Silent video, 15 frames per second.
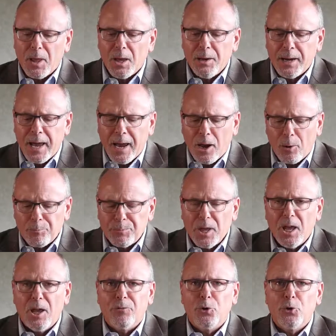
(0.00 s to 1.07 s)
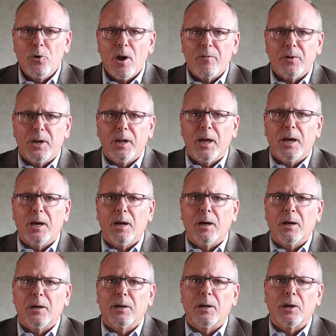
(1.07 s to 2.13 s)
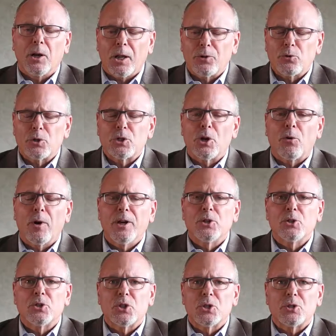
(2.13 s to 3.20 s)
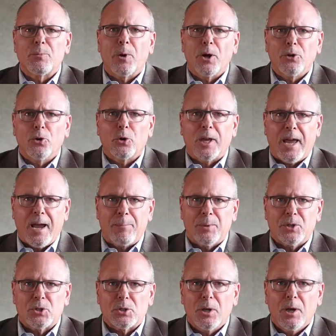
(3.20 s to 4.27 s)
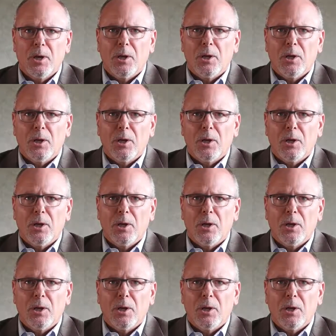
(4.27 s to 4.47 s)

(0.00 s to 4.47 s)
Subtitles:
Now, if you do have an electric generation system on your campus,